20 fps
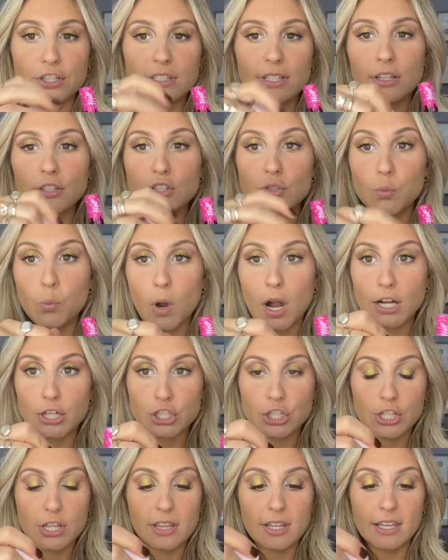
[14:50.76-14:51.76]
I'll
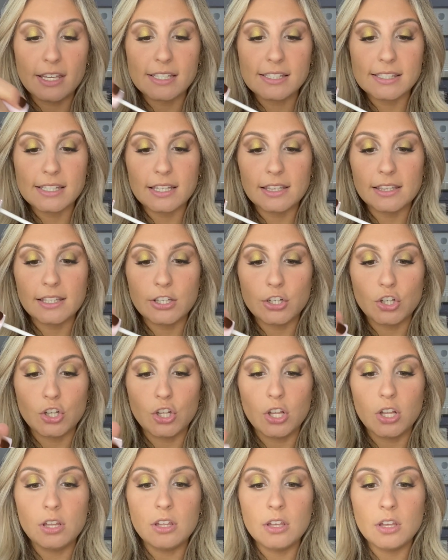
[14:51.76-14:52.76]
swatch this
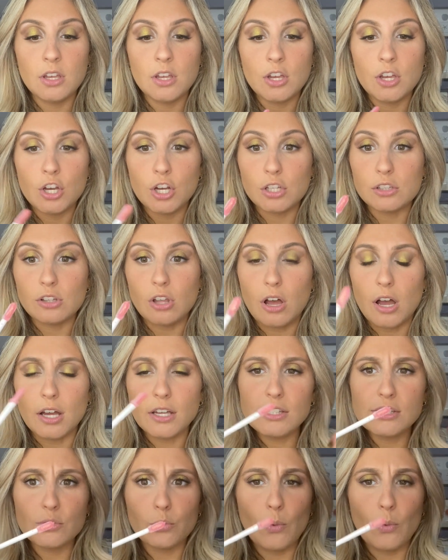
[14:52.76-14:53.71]
little gloss.